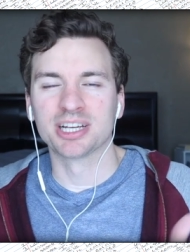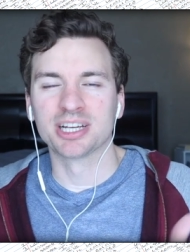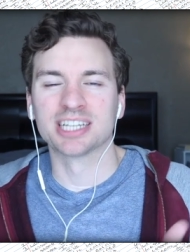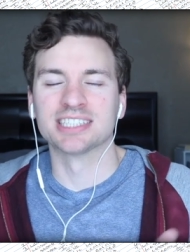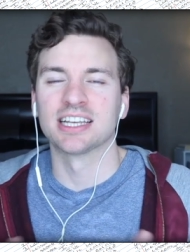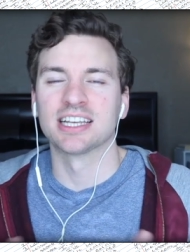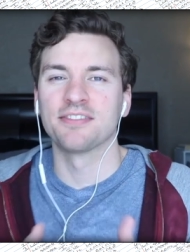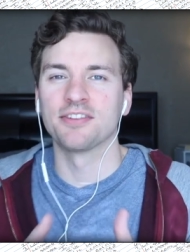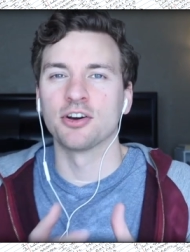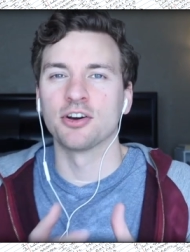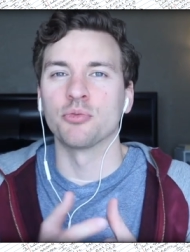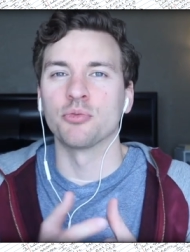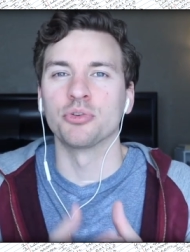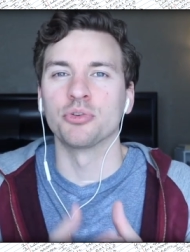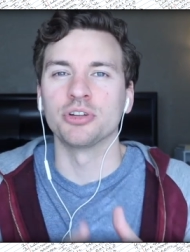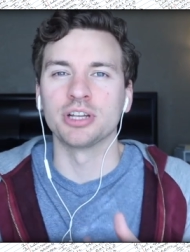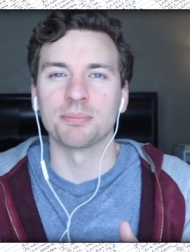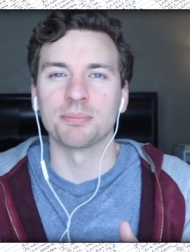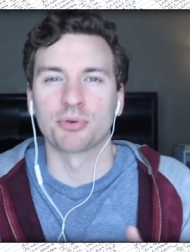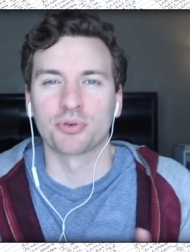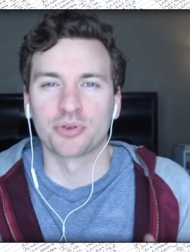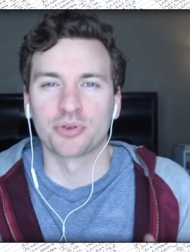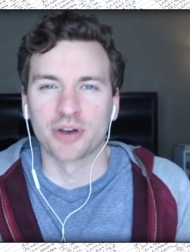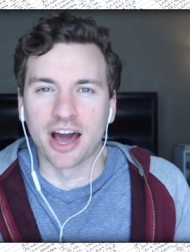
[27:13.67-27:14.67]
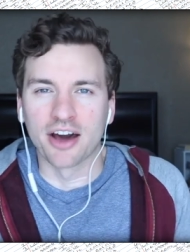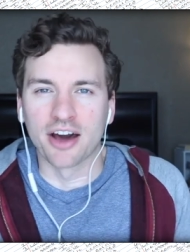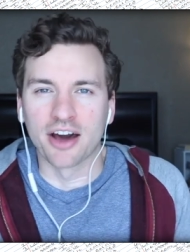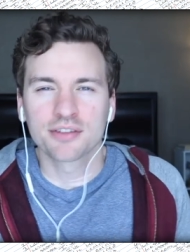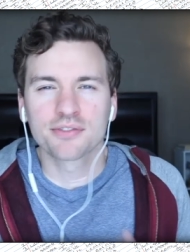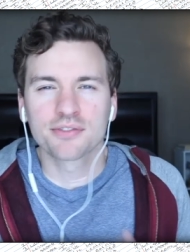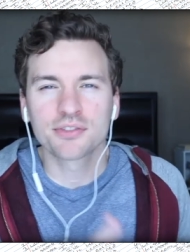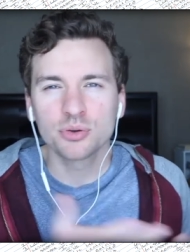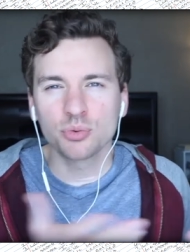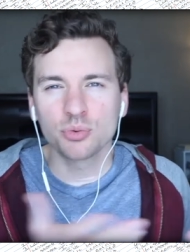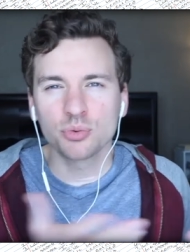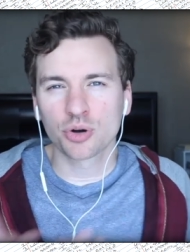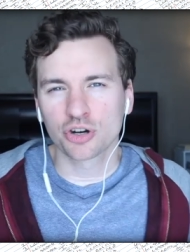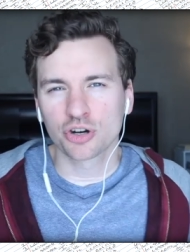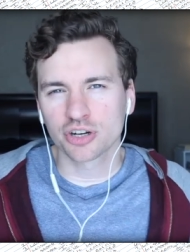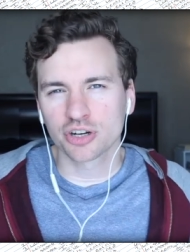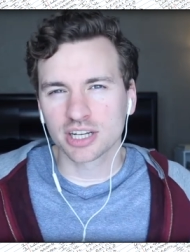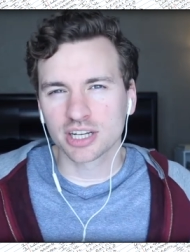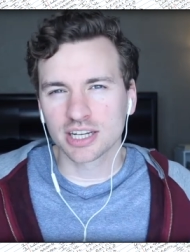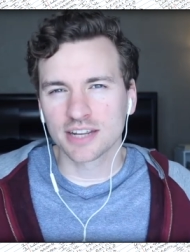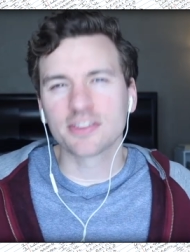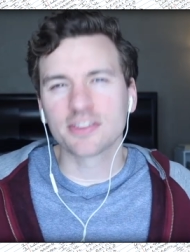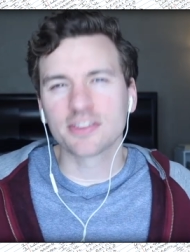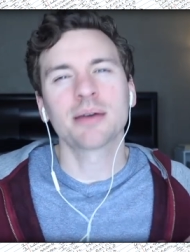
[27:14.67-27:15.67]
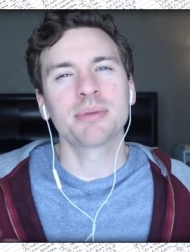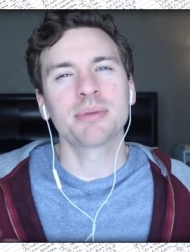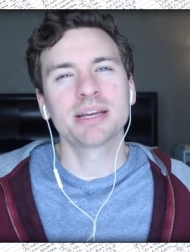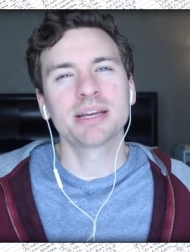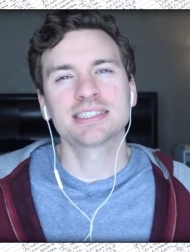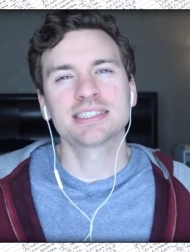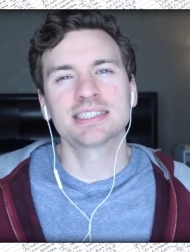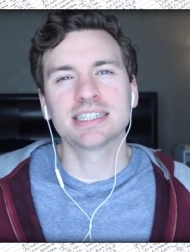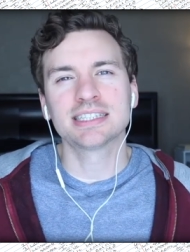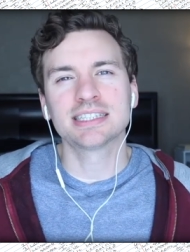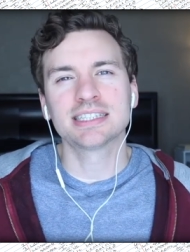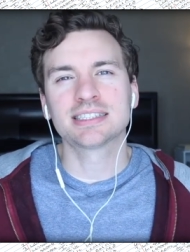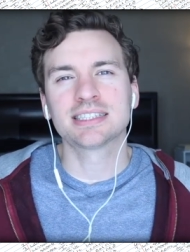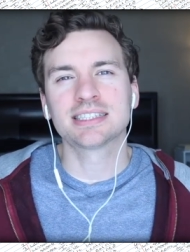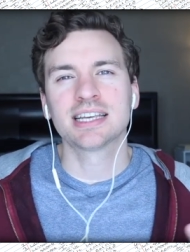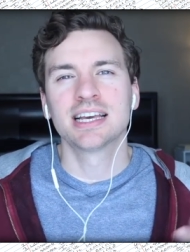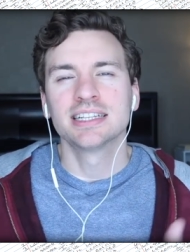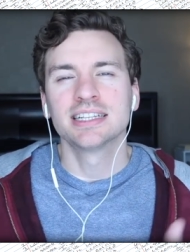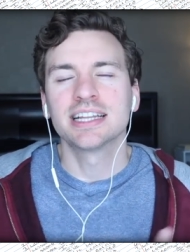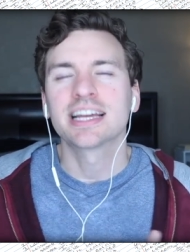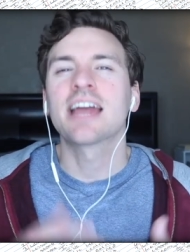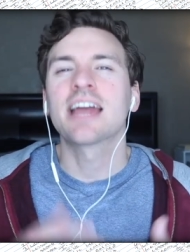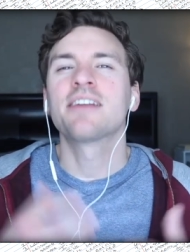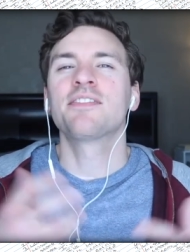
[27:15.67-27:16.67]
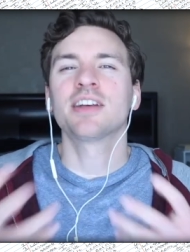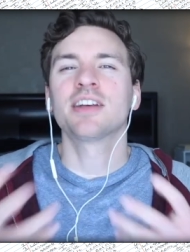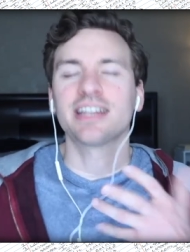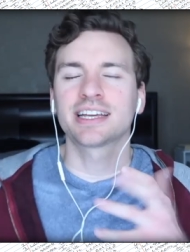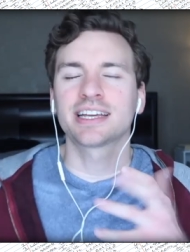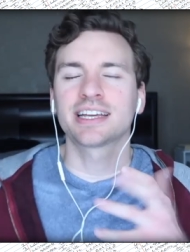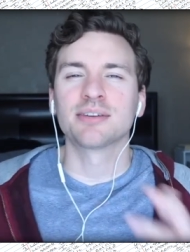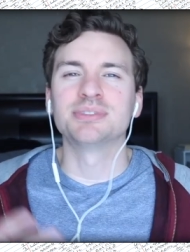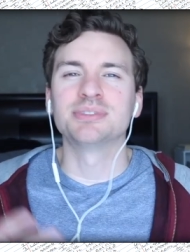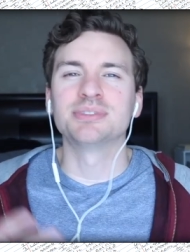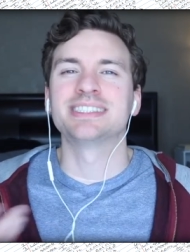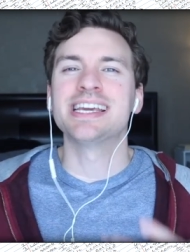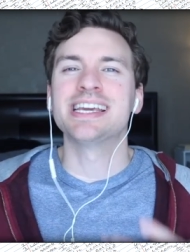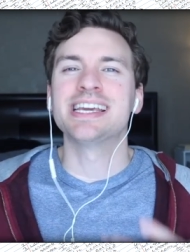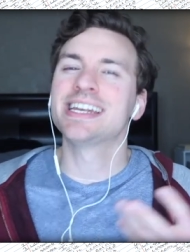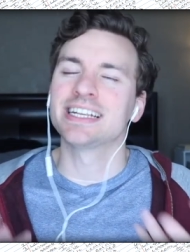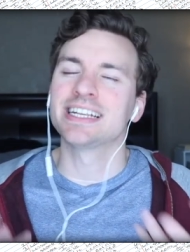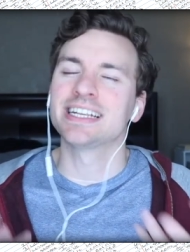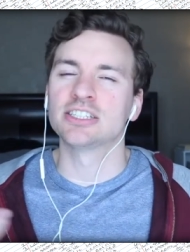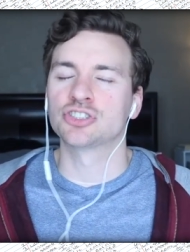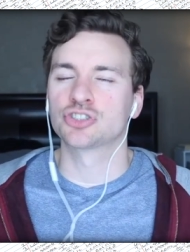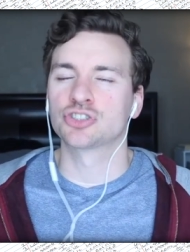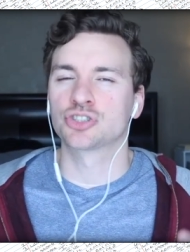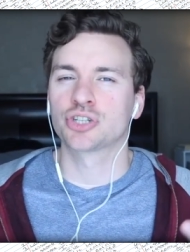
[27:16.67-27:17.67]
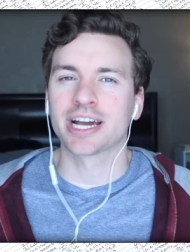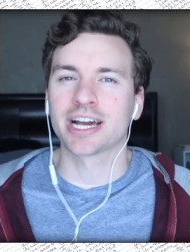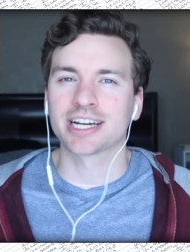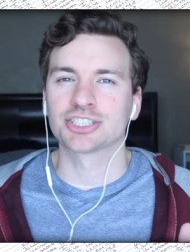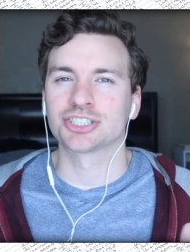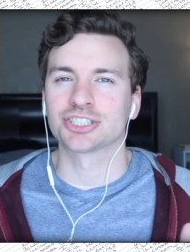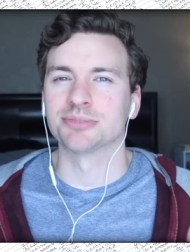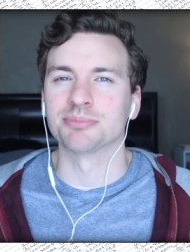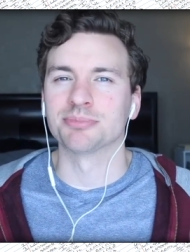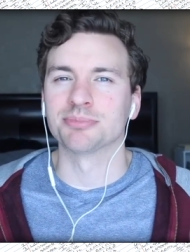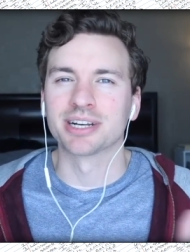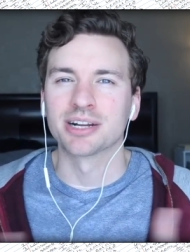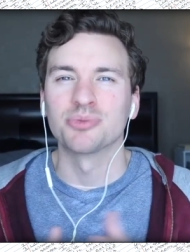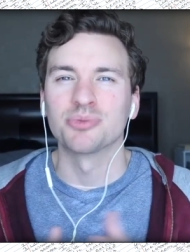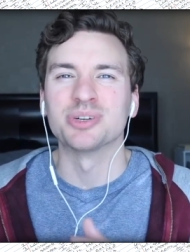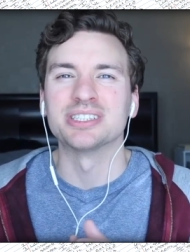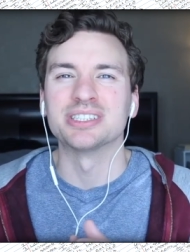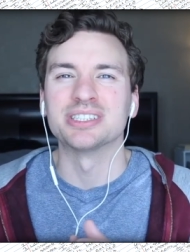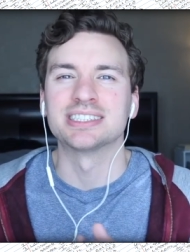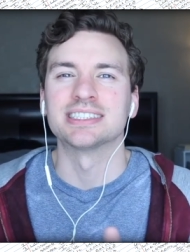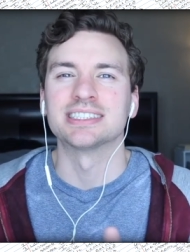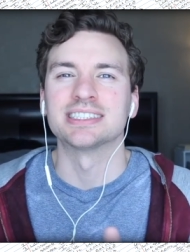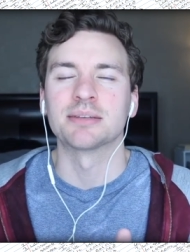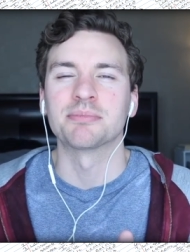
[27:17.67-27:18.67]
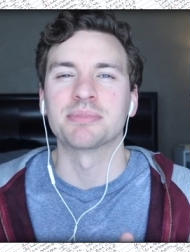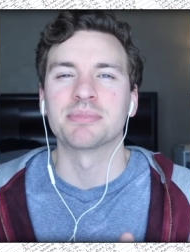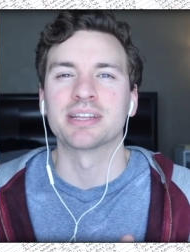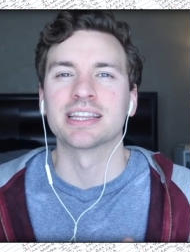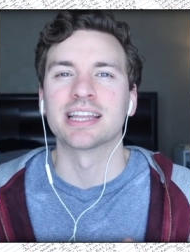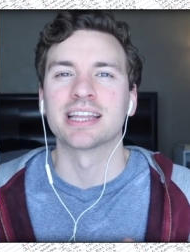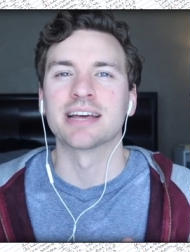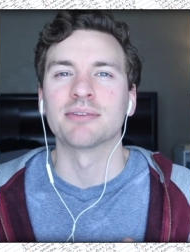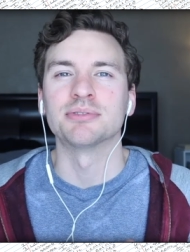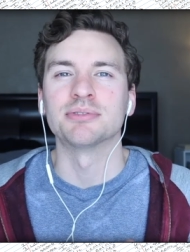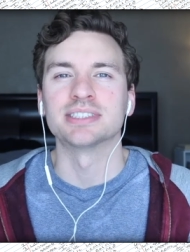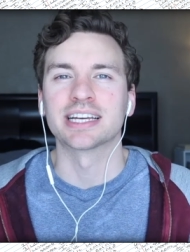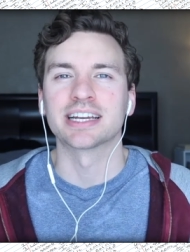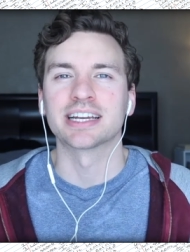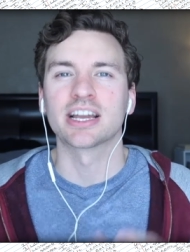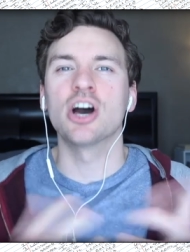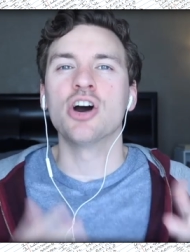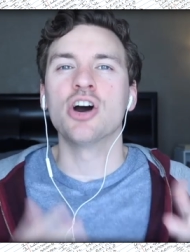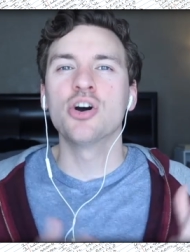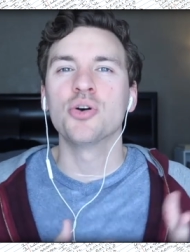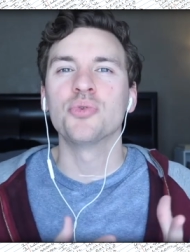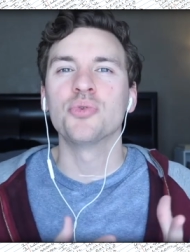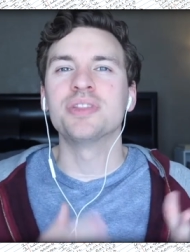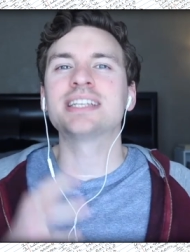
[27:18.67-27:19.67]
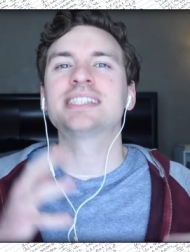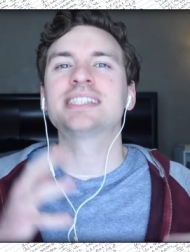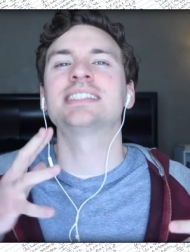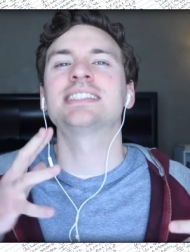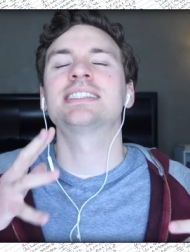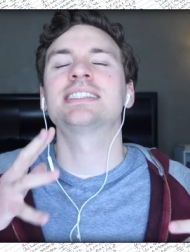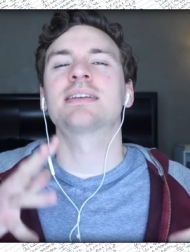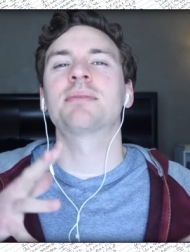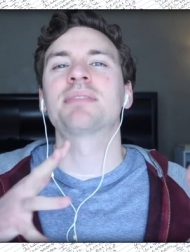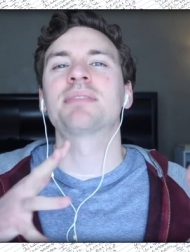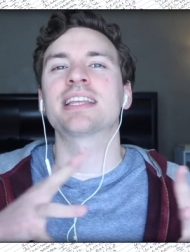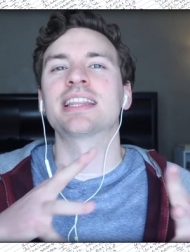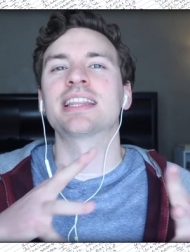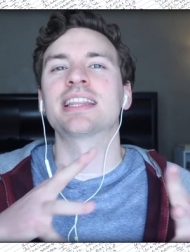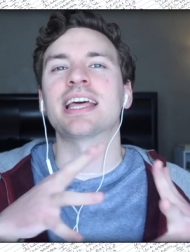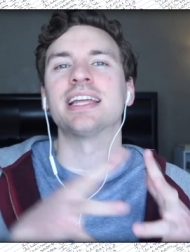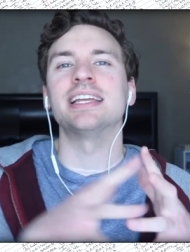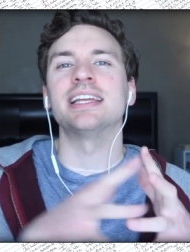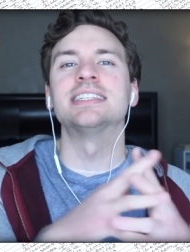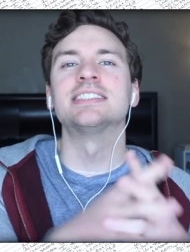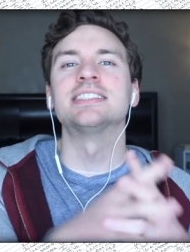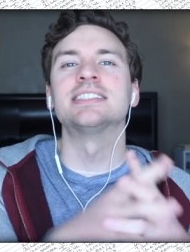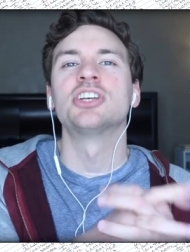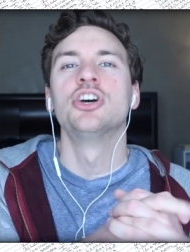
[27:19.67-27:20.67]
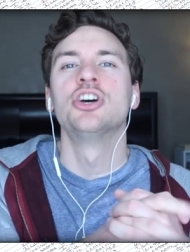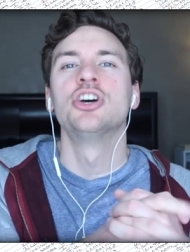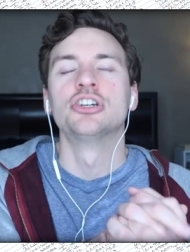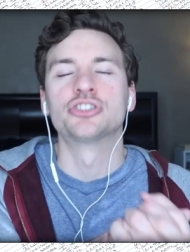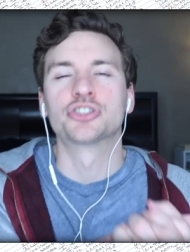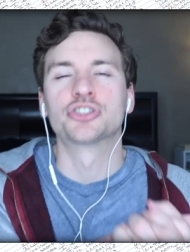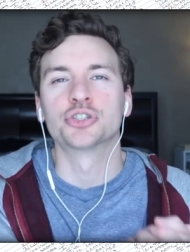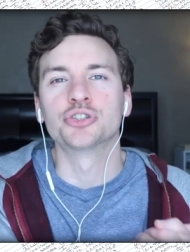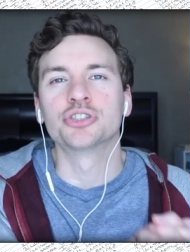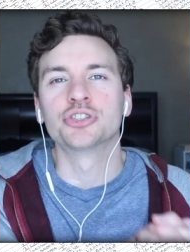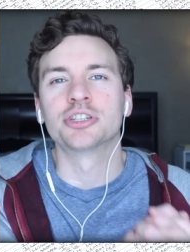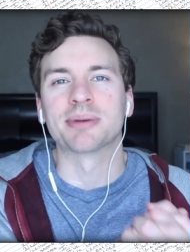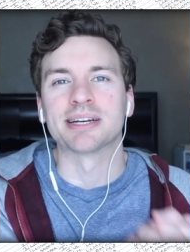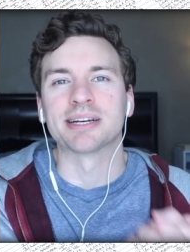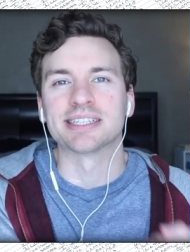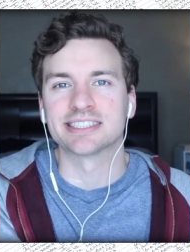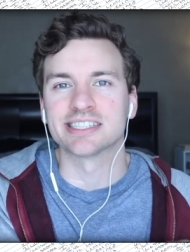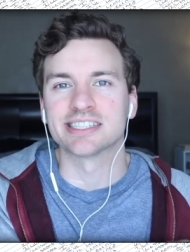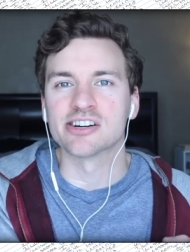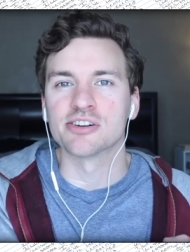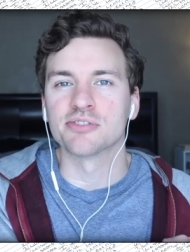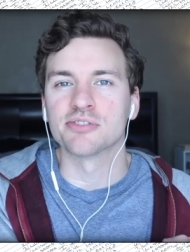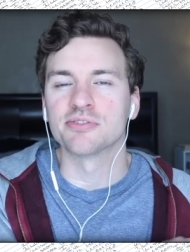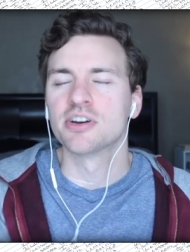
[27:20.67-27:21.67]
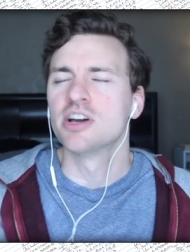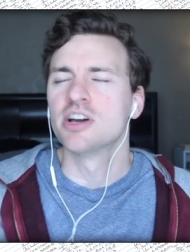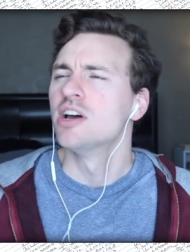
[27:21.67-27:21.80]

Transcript: I felt really proud of the work, if that makes sense. Yeah. Like I felt like it was gaining traction, but it wasn't something that was like, oh, this is something that is true to myself.